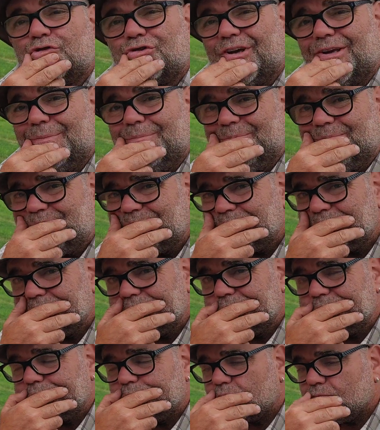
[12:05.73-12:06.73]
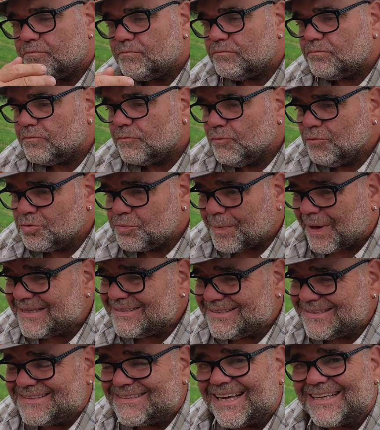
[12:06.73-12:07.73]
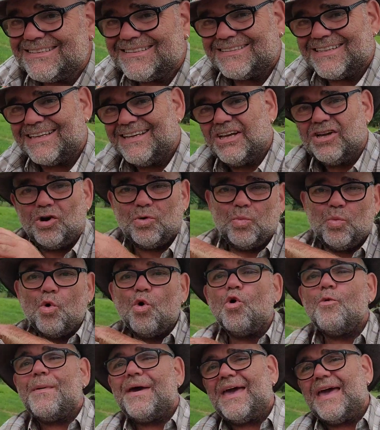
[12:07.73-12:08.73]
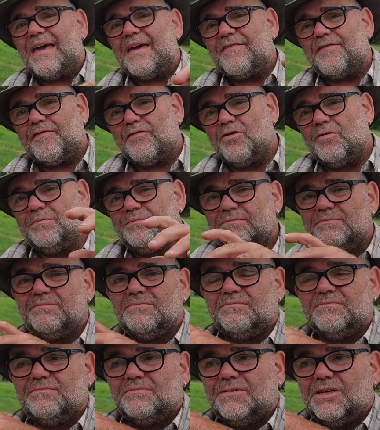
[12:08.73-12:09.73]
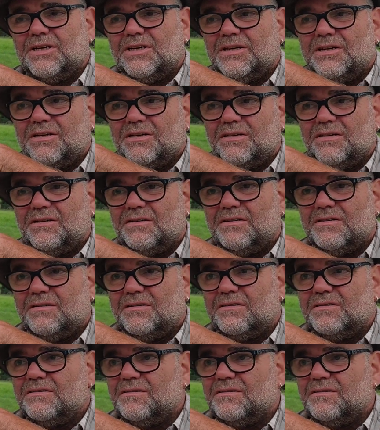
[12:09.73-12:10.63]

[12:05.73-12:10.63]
Stream it basically takes the warm air from uh,